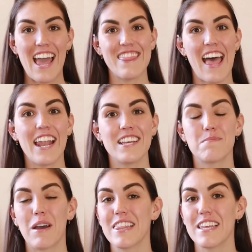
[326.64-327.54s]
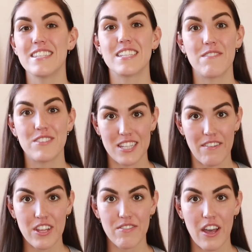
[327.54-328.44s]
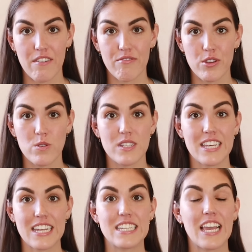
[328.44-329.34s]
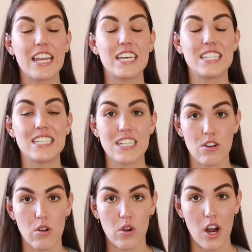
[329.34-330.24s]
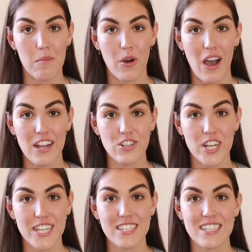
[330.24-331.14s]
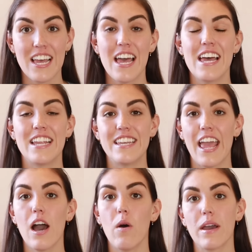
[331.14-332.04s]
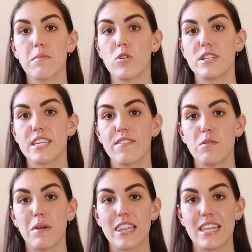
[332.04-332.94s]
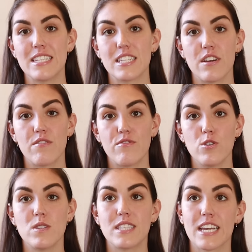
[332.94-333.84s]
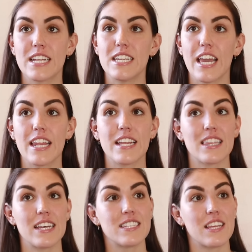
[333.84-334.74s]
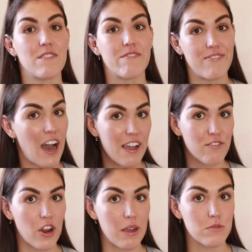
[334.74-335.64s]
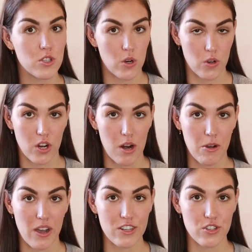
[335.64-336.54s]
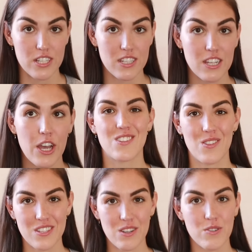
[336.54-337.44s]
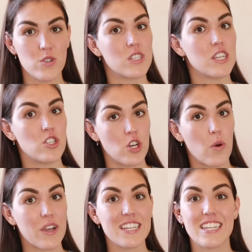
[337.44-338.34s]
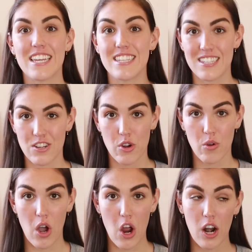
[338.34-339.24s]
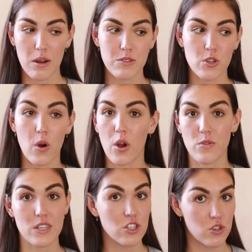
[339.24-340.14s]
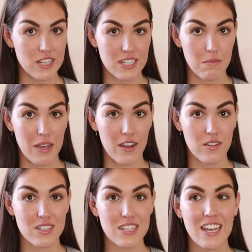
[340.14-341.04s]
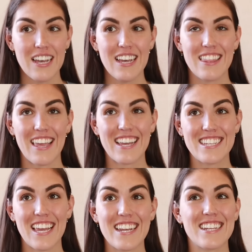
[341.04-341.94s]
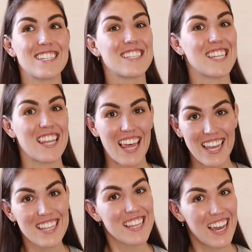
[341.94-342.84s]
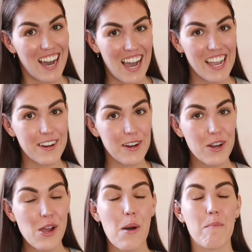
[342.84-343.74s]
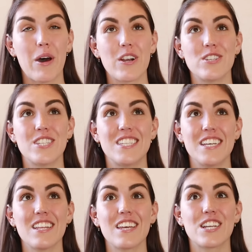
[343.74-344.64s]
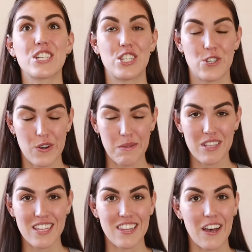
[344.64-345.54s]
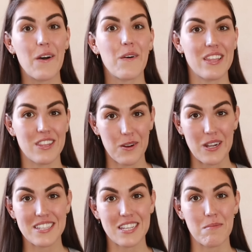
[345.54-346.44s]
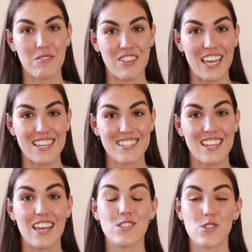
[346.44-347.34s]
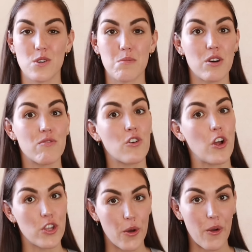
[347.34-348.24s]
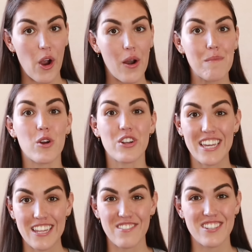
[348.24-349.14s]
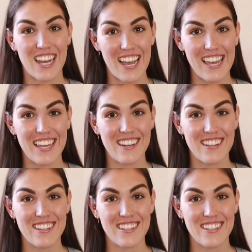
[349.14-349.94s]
And that is my list of 75 foods that contain zero carbohydrates. Now I'm going to give you my list of foods that contain less than 5 grams total carbohydrates. So these are foods that don't contain zero carbs or only trace amounts. They contain slightly higher, but are still extremely low in the grand scheme of things and suitable for a low carb or keto diet.